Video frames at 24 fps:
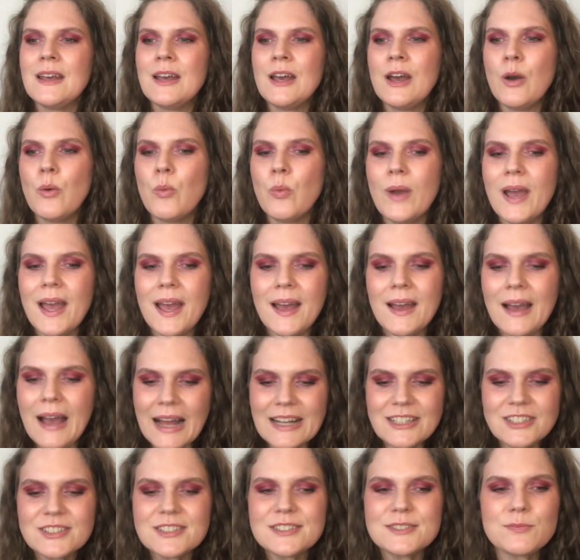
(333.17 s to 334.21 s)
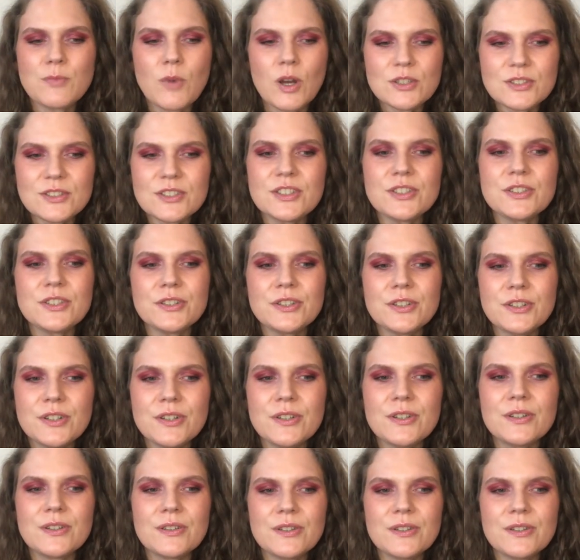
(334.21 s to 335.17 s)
where I just want to,